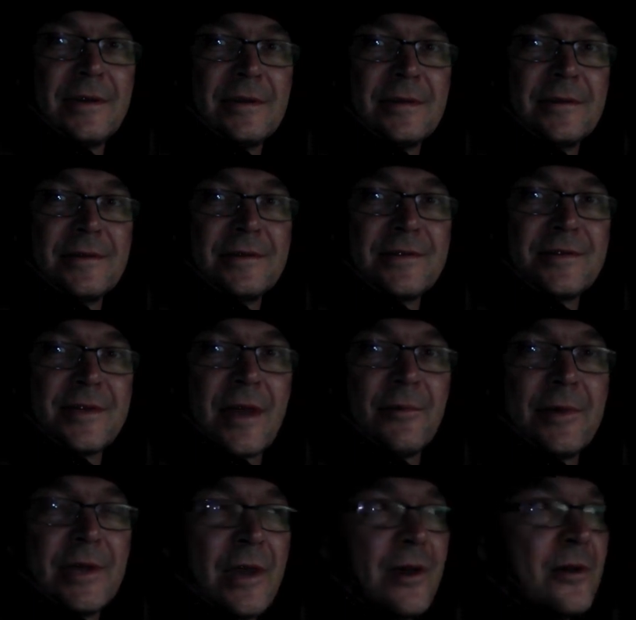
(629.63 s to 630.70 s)
how it goes.
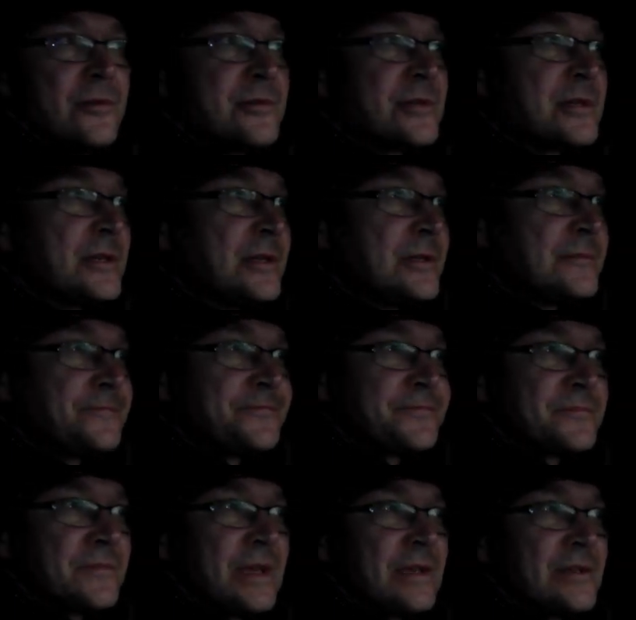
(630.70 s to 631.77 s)
I think there's going to
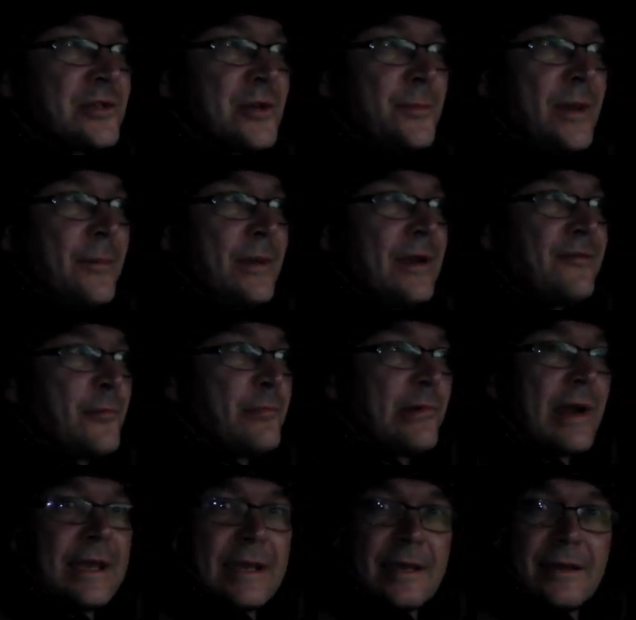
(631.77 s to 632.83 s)
be a bit of a break in the
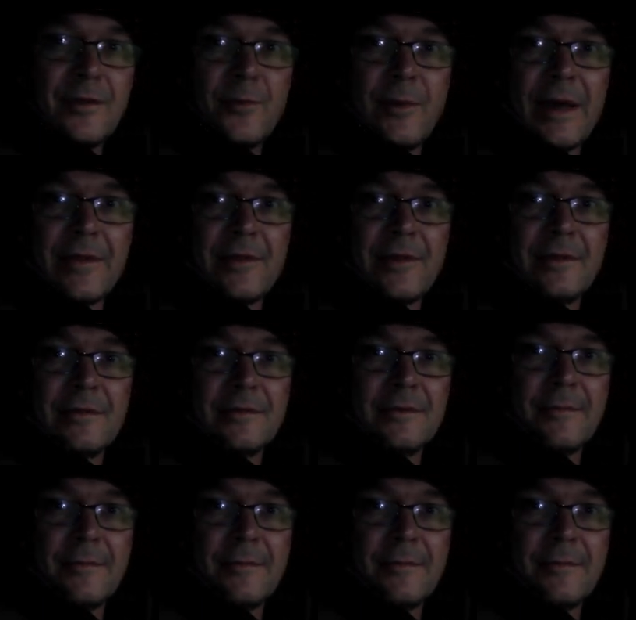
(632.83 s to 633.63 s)
weather about 10,